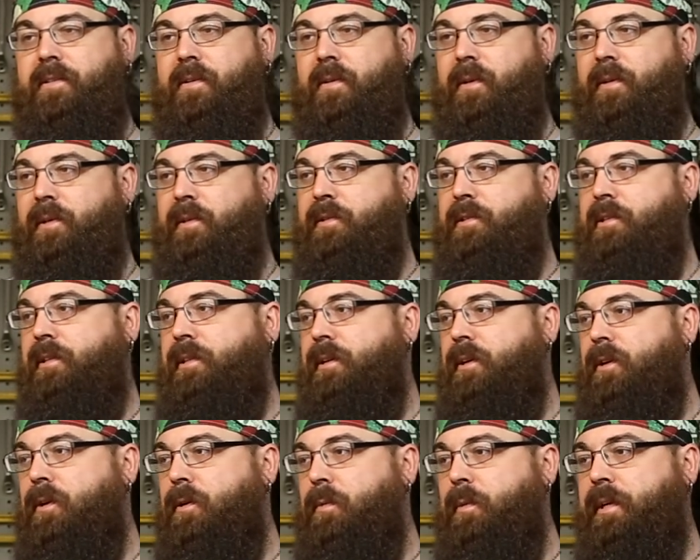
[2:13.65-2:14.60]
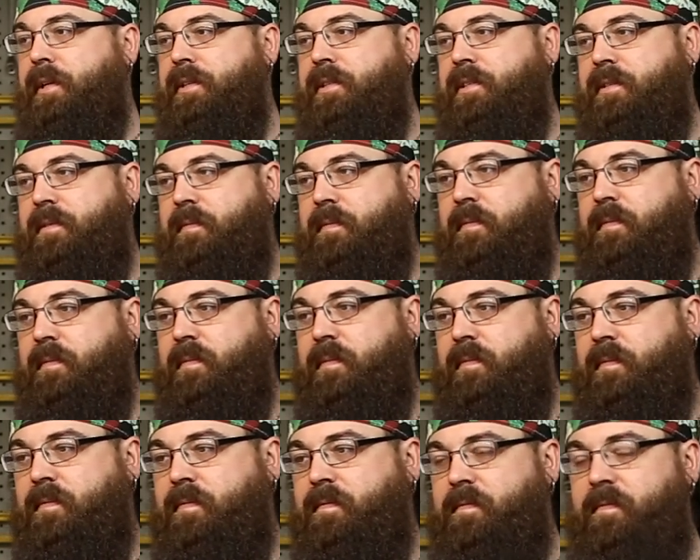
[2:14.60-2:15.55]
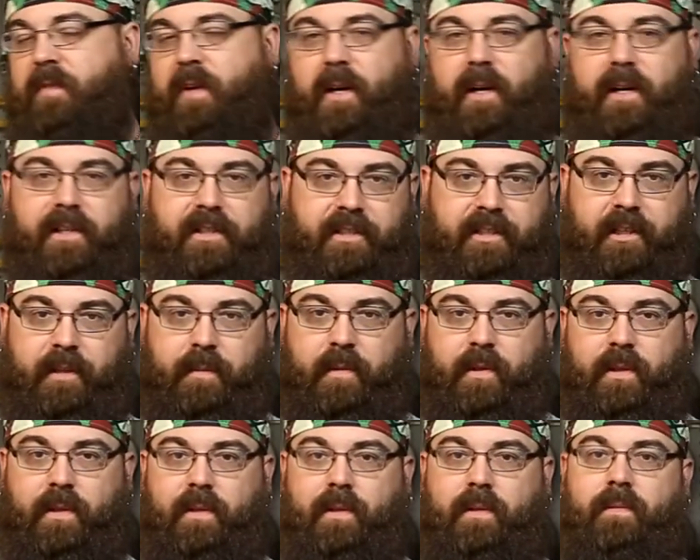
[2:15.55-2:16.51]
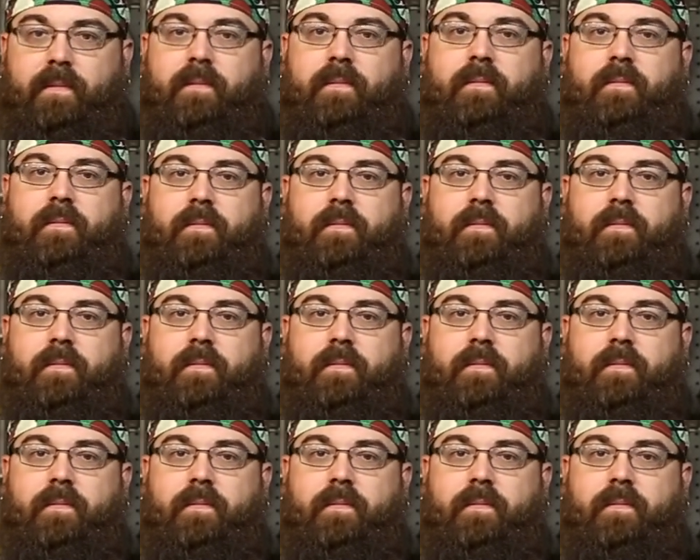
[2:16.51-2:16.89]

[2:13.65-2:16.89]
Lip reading: are usually always very similar